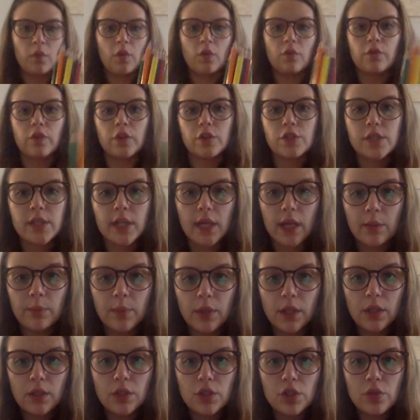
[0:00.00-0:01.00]
First thing I'm going
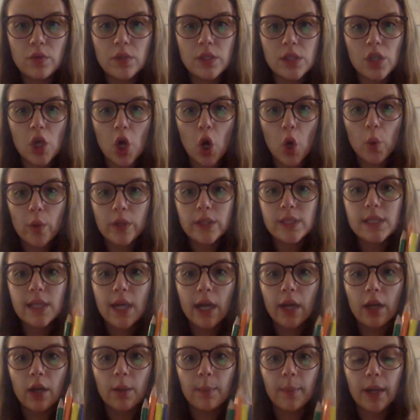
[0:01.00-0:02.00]
to do is always
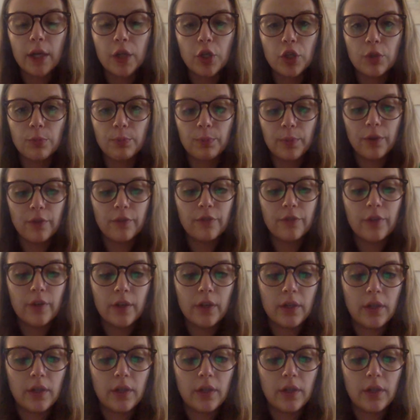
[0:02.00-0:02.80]
count out my group of